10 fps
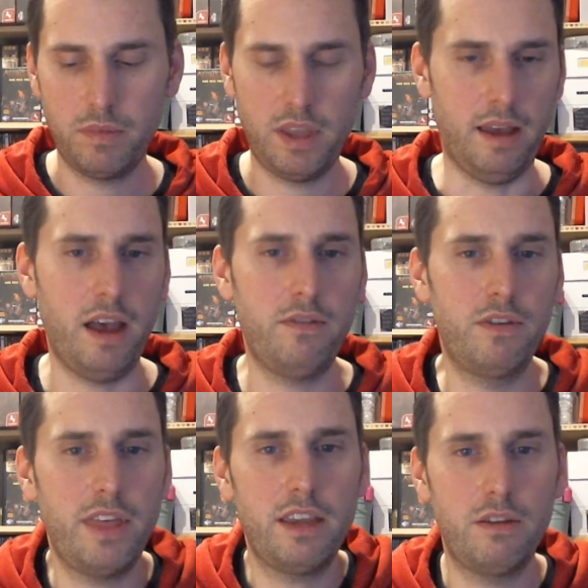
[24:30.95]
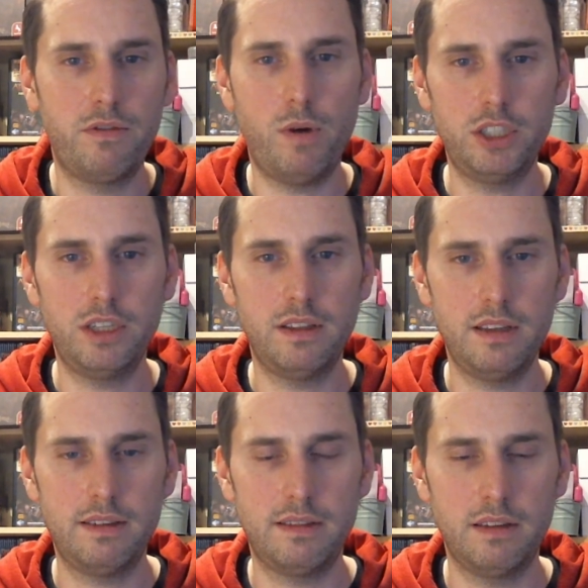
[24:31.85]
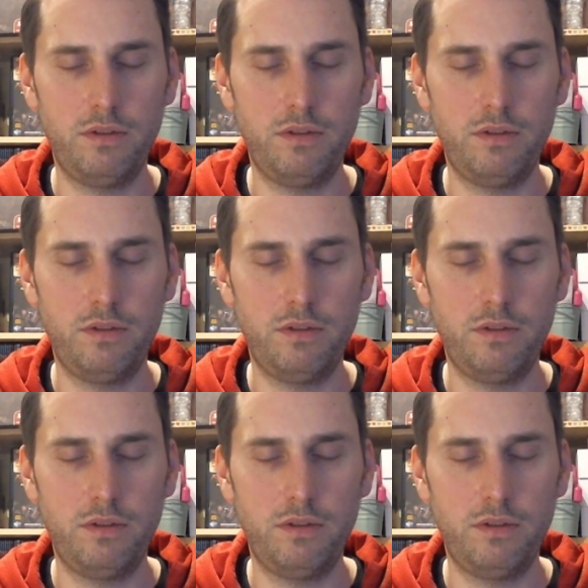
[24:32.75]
yeah, I have to thank you for watching this.